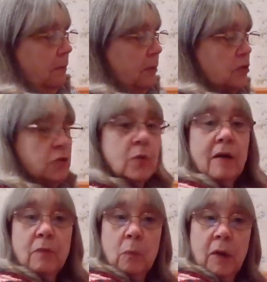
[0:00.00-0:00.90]
but you
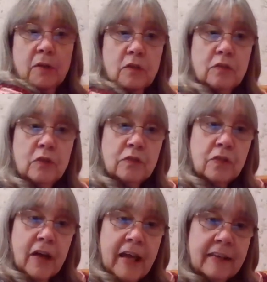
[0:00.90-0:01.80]
have a wonderful
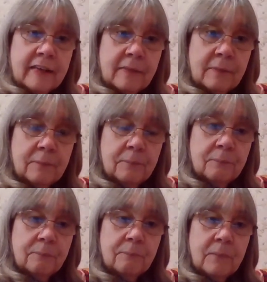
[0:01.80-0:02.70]
friend.
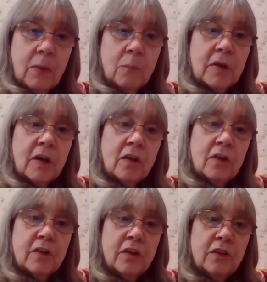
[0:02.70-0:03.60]
We're going to
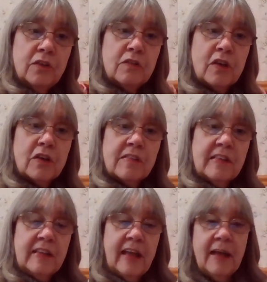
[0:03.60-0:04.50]
learn a new verse
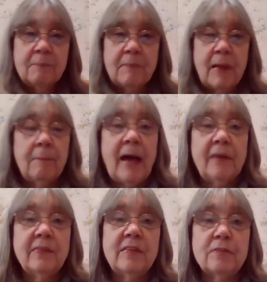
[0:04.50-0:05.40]
today
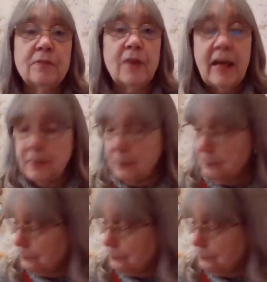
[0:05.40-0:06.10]
about this friend.